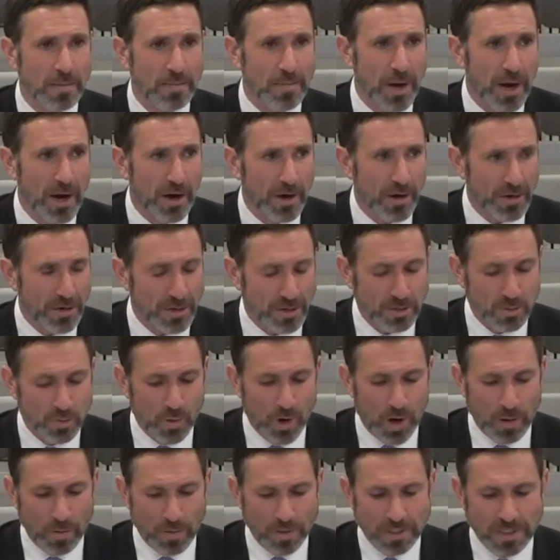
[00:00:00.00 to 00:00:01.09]
barriers
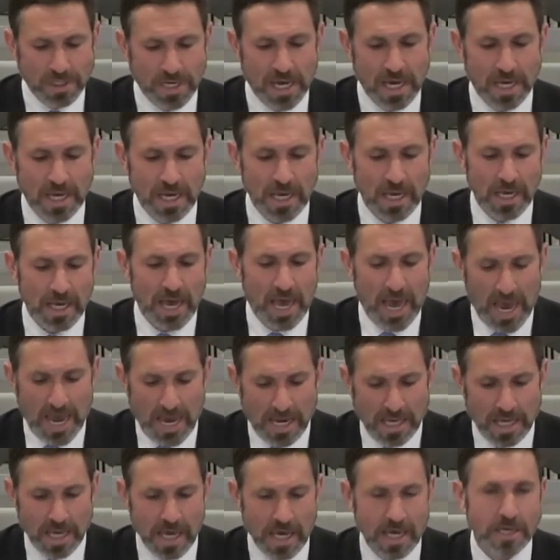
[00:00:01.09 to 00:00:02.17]
while retaining
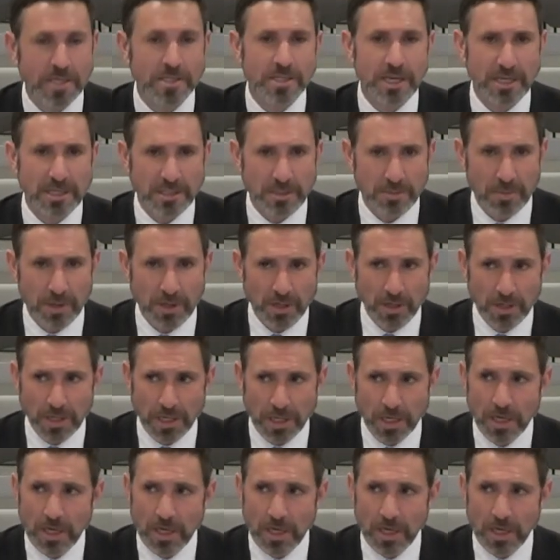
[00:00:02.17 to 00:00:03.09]
ADA accessibility.